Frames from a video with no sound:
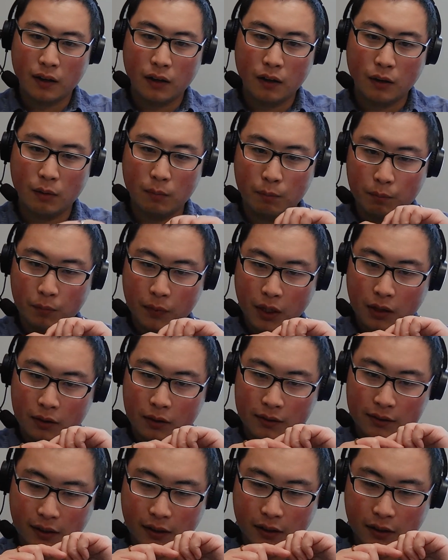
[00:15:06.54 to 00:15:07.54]
Um,
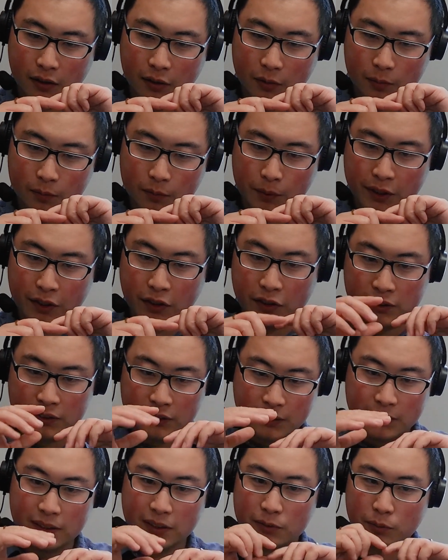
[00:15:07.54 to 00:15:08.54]
um, because
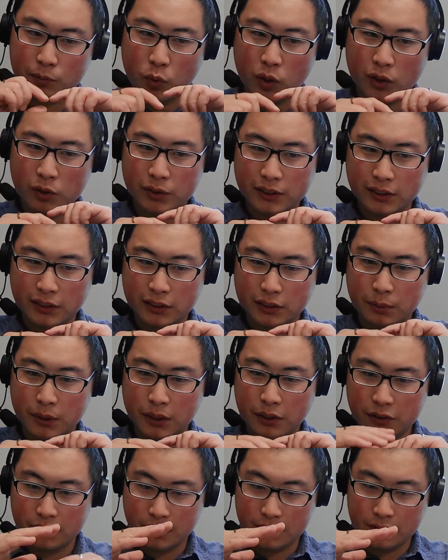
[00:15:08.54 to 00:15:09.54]
this is one reason is
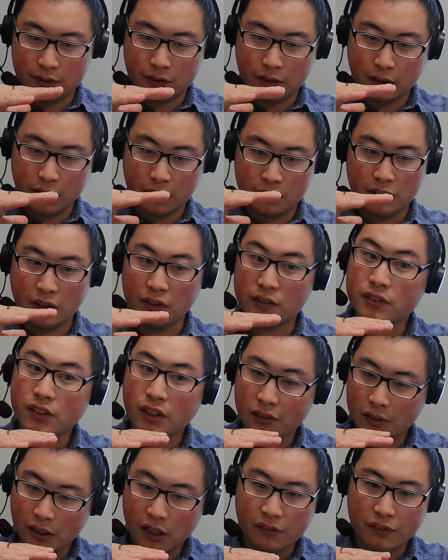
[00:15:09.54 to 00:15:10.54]
because it's in,
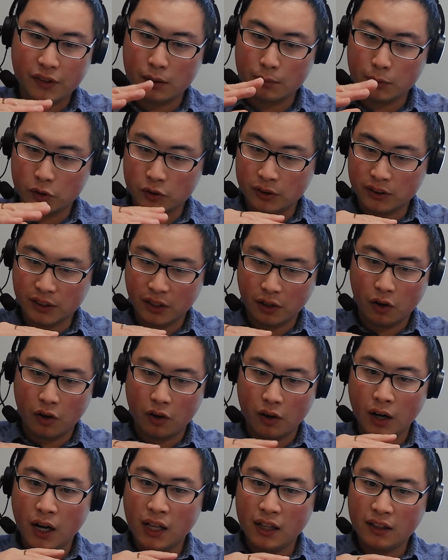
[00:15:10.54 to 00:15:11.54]
inside live animals there
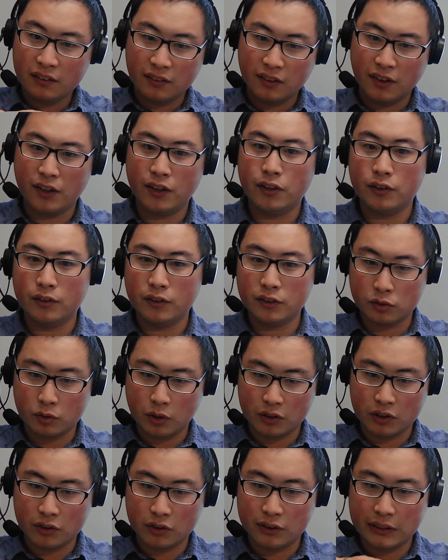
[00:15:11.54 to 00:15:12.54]
are layered
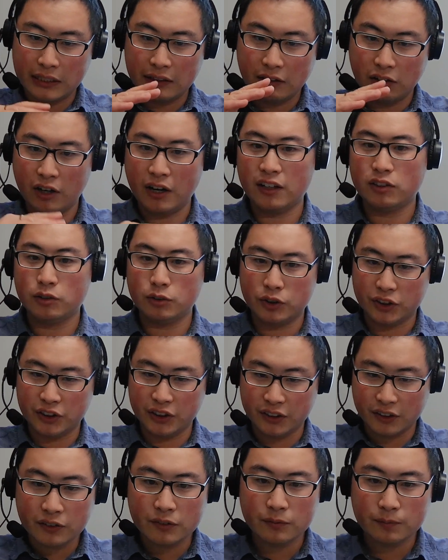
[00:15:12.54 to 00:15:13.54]
structures that are
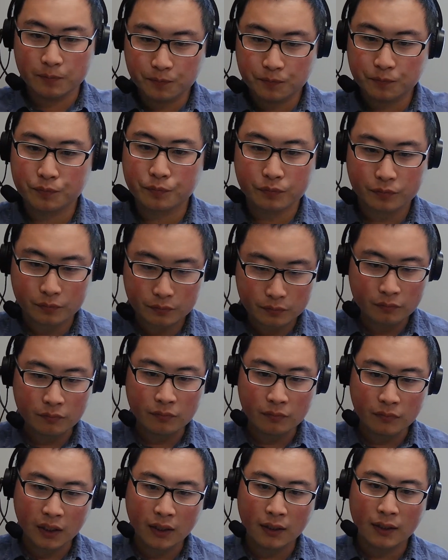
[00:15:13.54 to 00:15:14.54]
heterogeneous
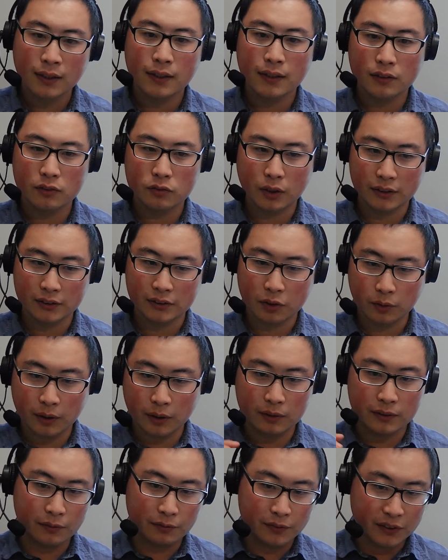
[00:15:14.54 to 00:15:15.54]
right so
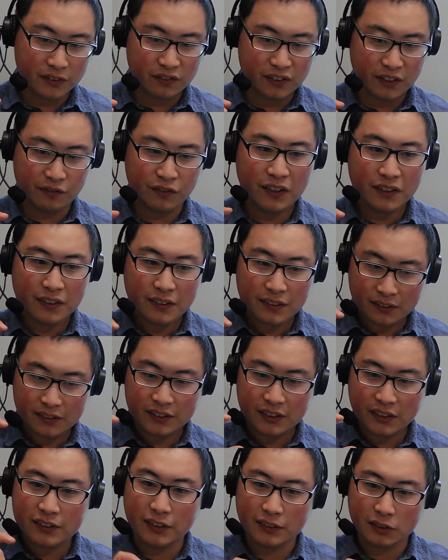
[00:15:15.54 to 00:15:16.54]
uh, de defining the
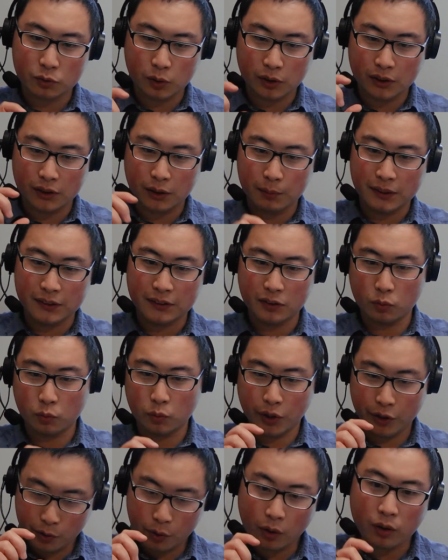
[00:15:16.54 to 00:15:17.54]
sickness really depends on
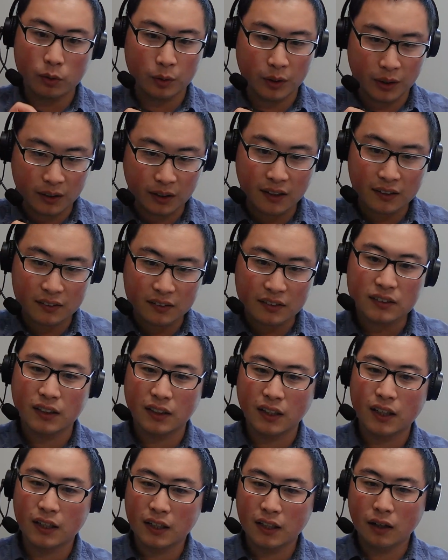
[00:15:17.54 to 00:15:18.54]
where you're looking at
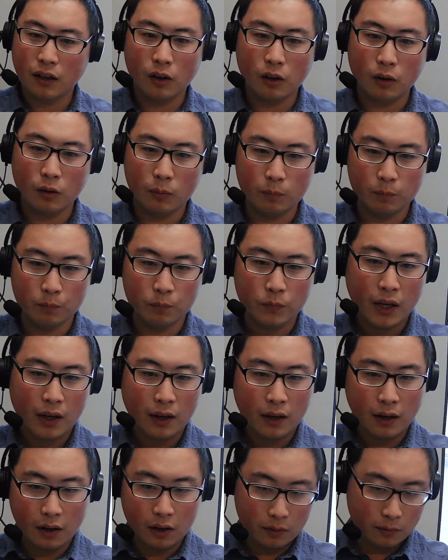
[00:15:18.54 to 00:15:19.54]
um,
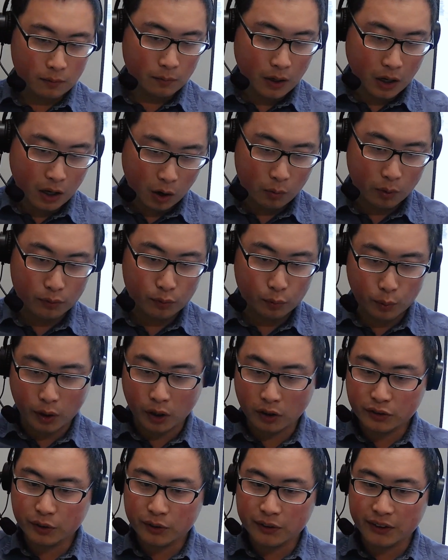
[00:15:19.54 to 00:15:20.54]
however we
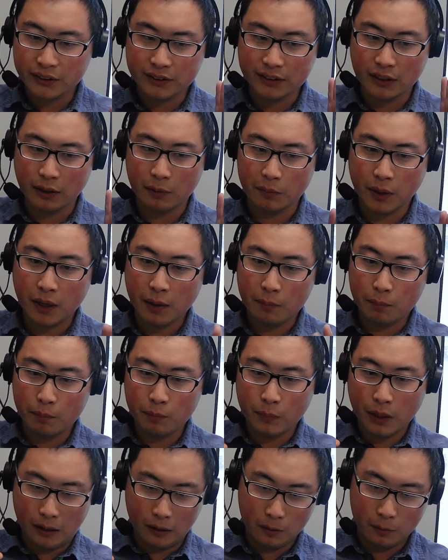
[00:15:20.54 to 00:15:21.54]
also did some
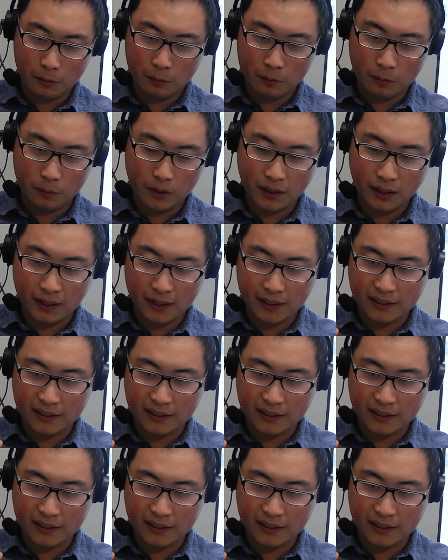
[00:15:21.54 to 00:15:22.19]
um,